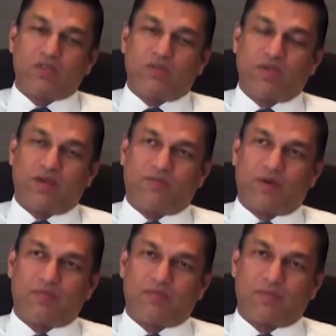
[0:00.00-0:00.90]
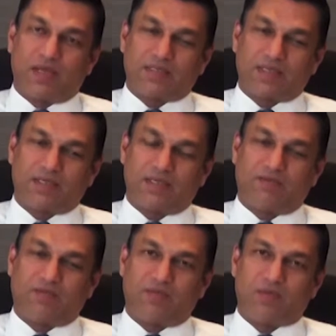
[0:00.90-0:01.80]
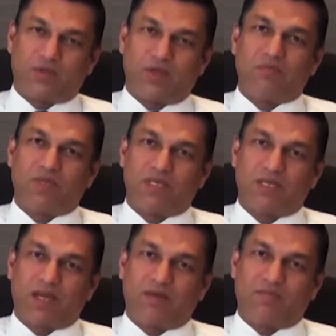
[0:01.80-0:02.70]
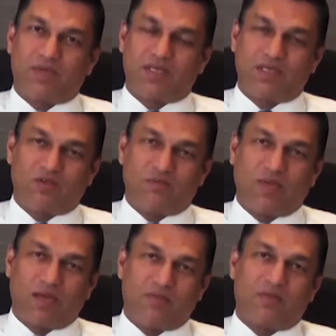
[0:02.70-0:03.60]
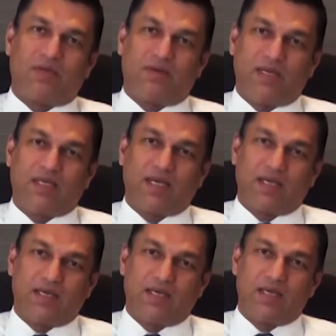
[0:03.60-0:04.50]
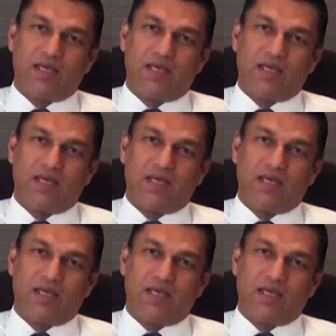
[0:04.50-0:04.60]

So we are from, as I said, from a sewing machine company to become a retailer.